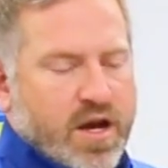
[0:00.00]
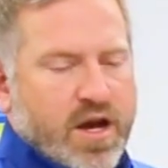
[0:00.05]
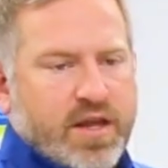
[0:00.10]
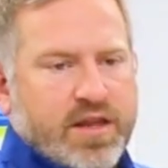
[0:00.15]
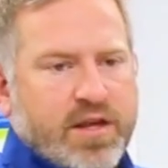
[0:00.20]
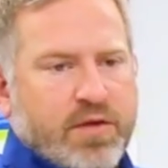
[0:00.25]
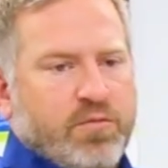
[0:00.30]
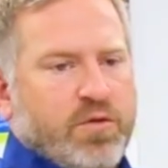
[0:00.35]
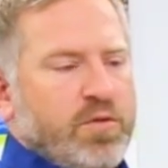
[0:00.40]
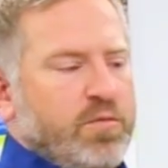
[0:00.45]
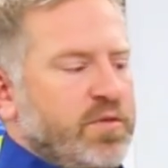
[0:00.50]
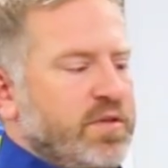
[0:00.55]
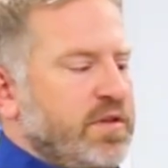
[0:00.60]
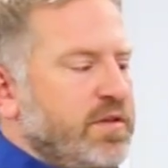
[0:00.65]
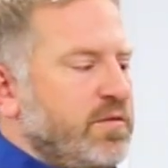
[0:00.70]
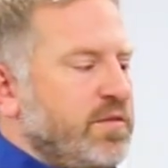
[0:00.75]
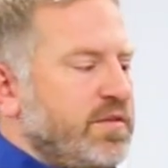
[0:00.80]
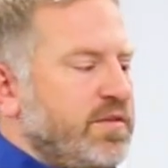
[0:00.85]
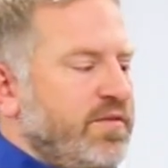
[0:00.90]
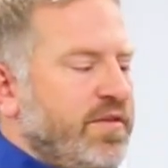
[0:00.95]
And then what
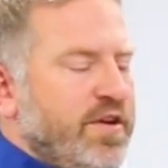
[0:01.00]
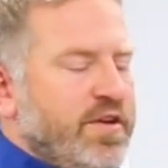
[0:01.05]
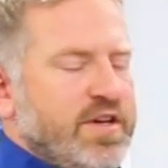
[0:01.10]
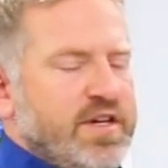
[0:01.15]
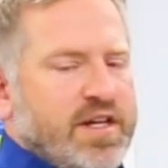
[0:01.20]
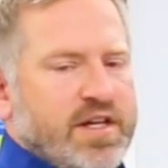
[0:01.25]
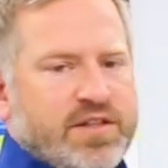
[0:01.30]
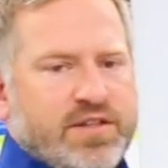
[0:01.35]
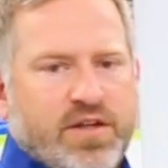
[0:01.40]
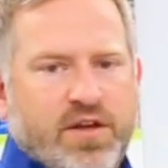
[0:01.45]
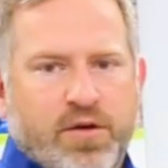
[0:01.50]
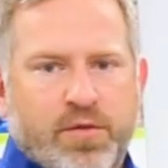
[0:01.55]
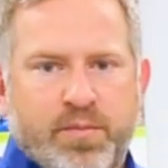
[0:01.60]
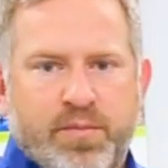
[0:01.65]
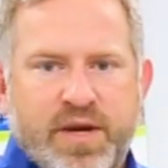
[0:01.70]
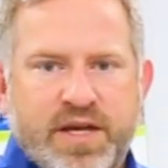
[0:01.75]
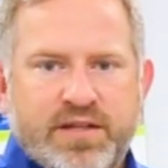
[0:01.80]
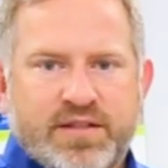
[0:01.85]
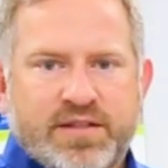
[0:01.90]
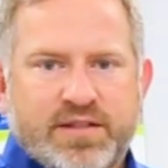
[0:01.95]
was very nice, our
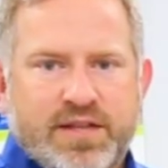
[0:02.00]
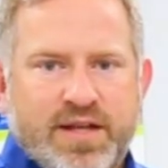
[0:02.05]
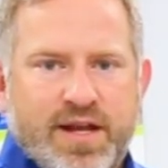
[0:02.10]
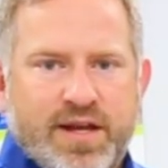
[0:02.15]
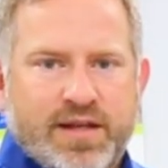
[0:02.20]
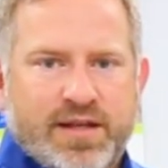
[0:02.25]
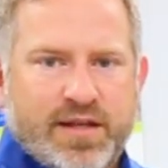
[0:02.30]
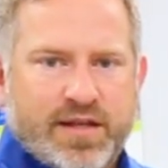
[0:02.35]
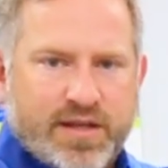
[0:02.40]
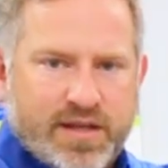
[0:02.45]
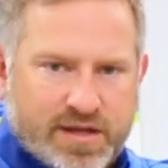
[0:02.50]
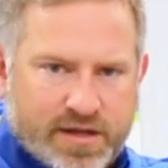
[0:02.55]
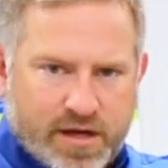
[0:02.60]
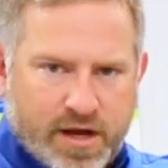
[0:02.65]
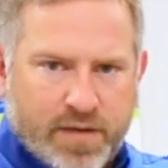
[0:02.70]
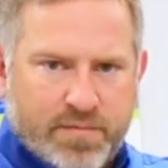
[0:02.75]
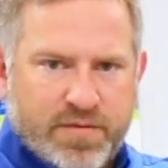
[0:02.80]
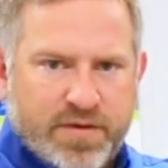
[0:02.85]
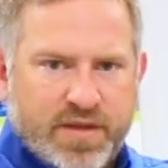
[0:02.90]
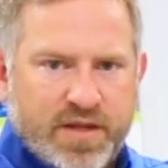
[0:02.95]
base antenna can get
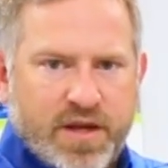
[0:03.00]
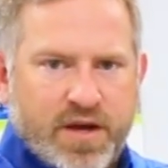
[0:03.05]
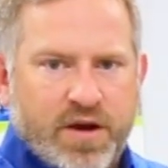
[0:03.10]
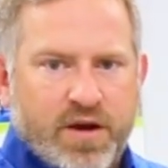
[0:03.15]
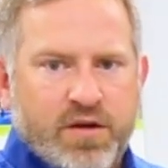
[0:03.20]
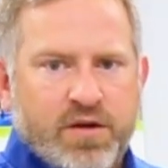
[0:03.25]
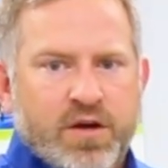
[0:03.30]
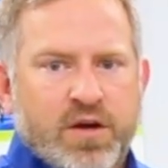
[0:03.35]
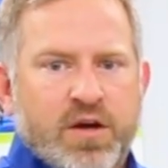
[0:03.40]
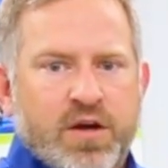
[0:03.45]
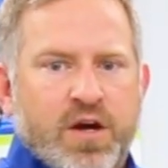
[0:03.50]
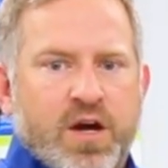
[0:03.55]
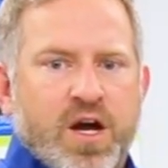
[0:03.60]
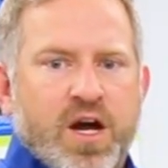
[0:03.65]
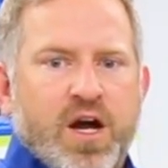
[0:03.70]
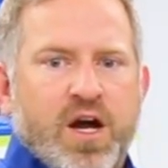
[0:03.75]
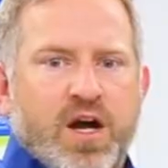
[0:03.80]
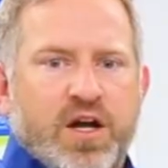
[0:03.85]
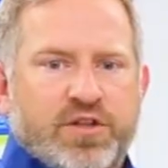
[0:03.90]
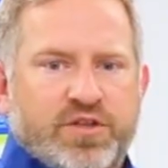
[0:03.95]
up in the air,
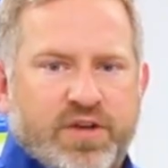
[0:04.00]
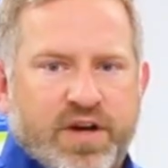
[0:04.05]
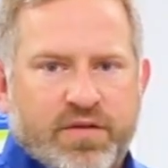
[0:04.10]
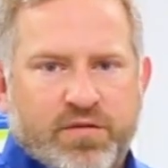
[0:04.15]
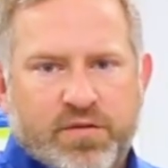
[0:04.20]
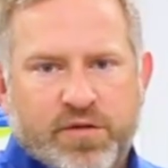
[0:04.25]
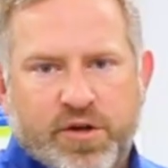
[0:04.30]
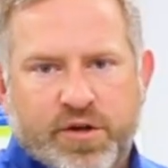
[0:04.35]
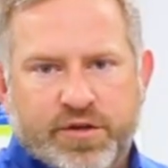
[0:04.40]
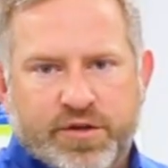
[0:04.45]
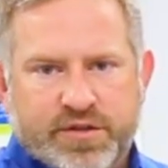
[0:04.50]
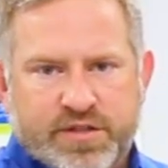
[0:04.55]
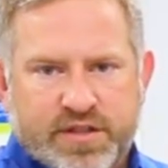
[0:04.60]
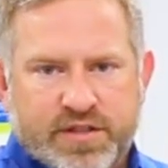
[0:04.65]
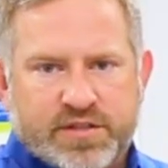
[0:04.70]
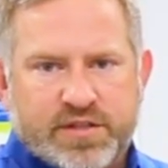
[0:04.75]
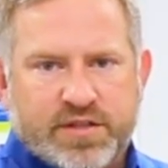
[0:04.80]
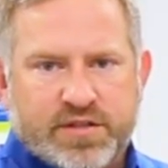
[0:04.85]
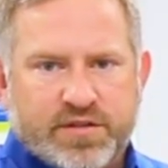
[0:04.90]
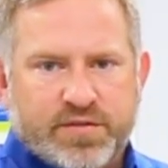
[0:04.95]
travel longer
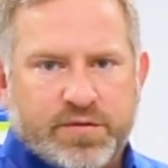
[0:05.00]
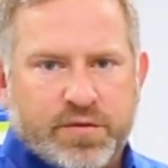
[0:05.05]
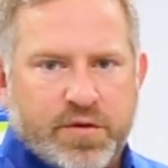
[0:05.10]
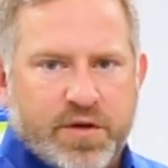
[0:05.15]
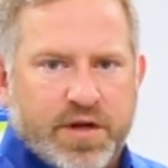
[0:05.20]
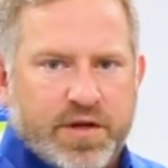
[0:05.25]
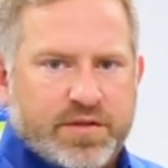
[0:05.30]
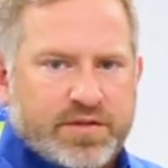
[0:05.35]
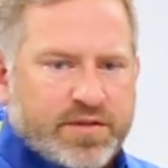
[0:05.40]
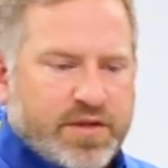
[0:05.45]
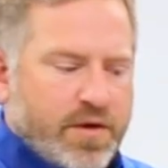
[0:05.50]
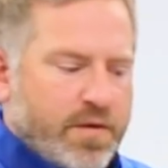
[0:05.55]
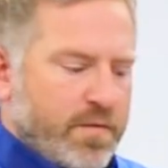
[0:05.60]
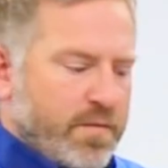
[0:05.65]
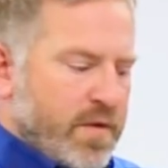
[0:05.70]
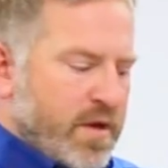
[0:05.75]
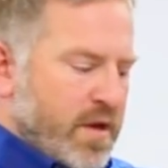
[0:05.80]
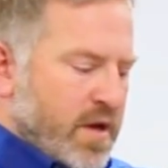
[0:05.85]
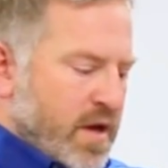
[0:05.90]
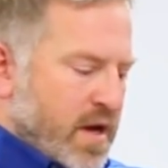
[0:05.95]
distance for us. So
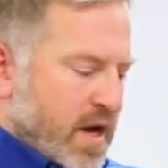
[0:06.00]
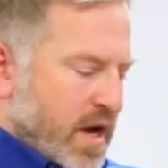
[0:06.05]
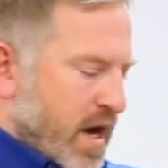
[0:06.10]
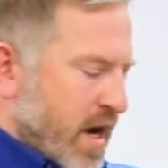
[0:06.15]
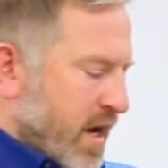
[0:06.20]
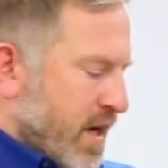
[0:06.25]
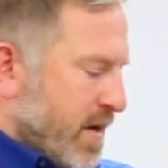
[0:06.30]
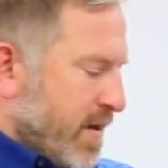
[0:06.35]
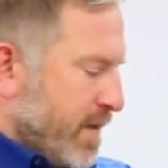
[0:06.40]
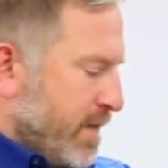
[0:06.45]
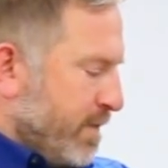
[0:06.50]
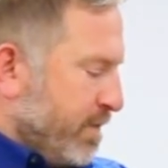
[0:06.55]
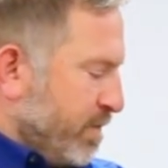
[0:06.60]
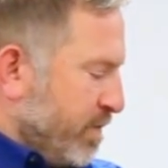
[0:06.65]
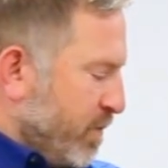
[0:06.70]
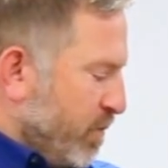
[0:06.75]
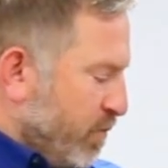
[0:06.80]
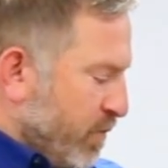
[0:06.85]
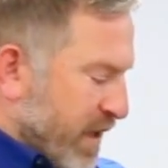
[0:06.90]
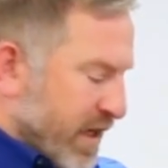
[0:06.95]

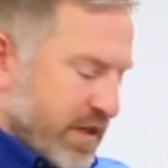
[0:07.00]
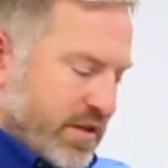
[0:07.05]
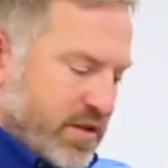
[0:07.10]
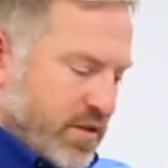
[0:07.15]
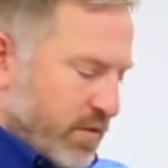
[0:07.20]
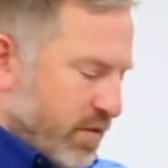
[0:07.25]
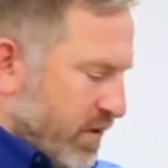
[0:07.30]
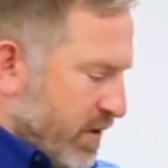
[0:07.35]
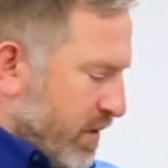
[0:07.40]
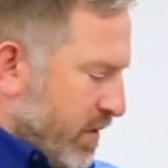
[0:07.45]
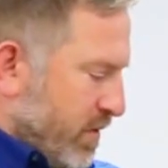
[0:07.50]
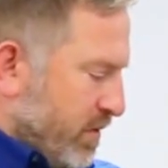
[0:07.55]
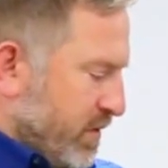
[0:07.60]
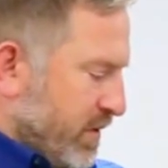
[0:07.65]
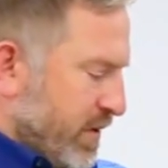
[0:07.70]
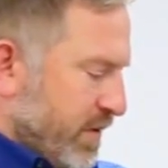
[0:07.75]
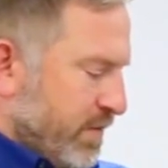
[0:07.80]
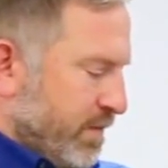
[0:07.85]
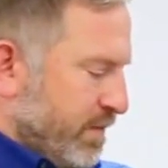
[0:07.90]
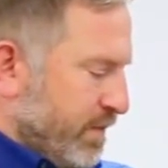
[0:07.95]
we get 2 of
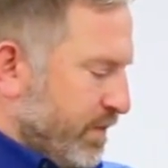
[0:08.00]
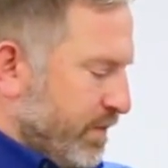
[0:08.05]
those.